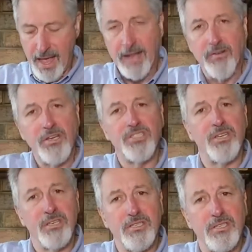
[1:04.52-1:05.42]
a nice
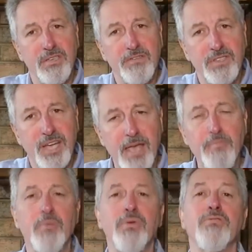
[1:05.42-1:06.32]
stiff tape
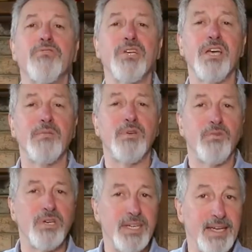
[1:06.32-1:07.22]
because you're going to be
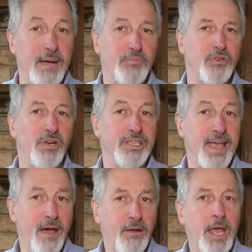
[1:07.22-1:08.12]
working upside
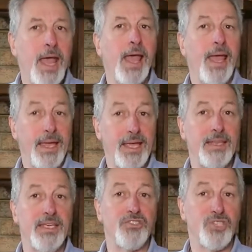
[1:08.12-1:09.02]
down in
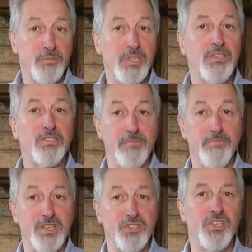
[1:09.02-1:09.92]
the chimney to
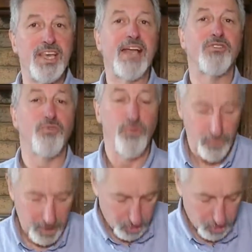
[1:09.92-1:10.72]
measure the actual throat